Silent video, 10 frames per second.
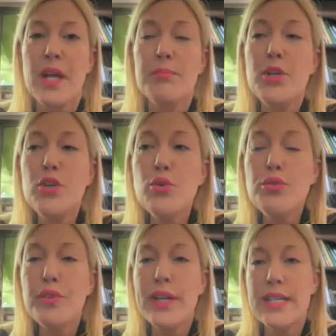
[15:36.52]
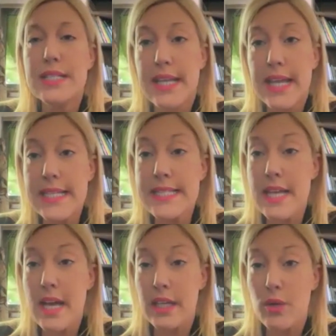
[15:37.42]
maneuvering to get
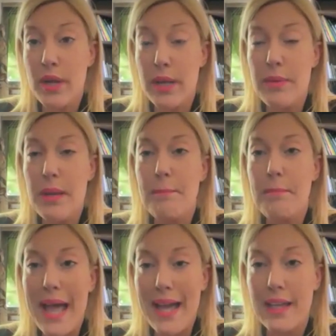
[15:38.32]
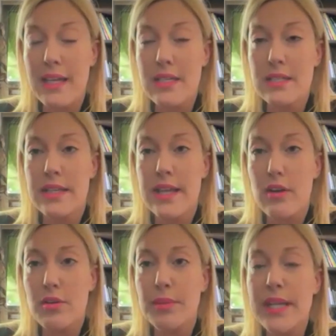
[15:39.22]
Saudi Arabia back into the
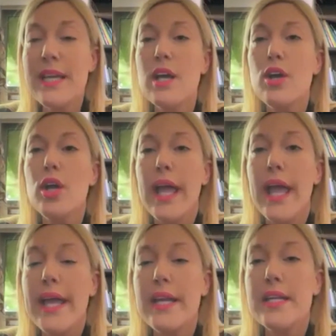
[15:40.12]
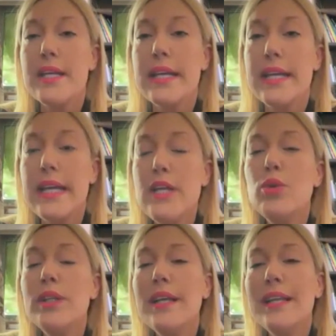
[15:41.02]
Arab League. And
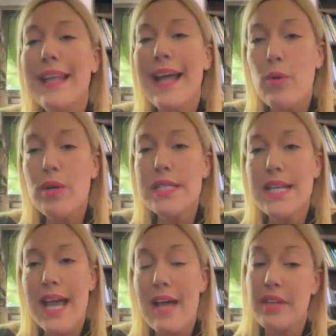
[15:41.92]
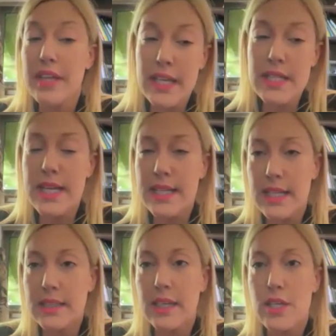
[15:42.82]
it will allow it to have it and
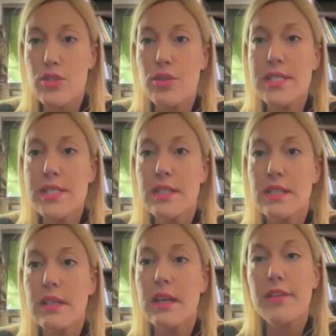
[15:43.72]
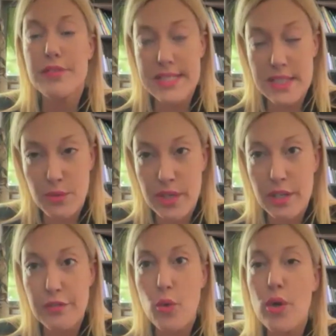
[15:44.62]
other countries,
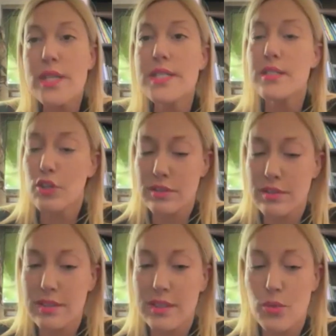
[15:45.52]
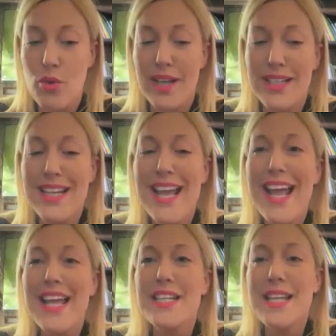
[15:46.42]
Syria, of course, not Iran,
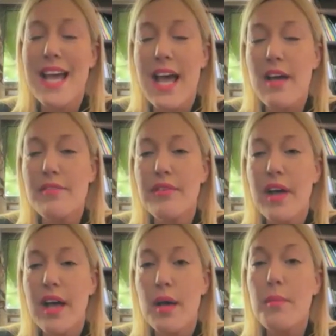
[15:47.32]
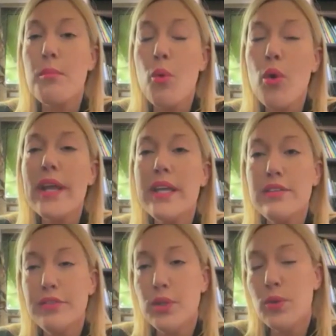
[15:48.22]
to have more
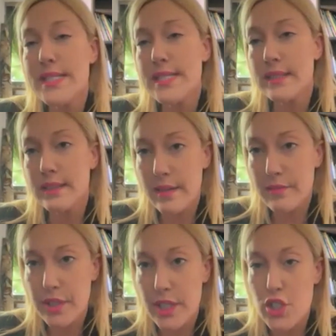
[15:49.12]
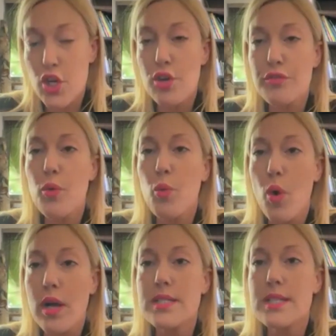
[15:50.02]
influence and leverage over
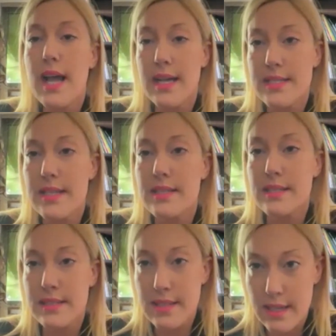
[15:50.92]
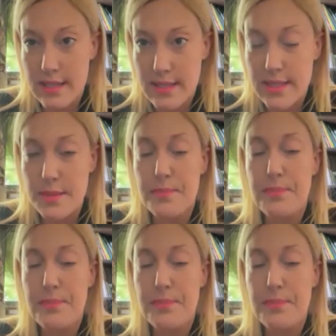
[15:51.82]
what Assad does.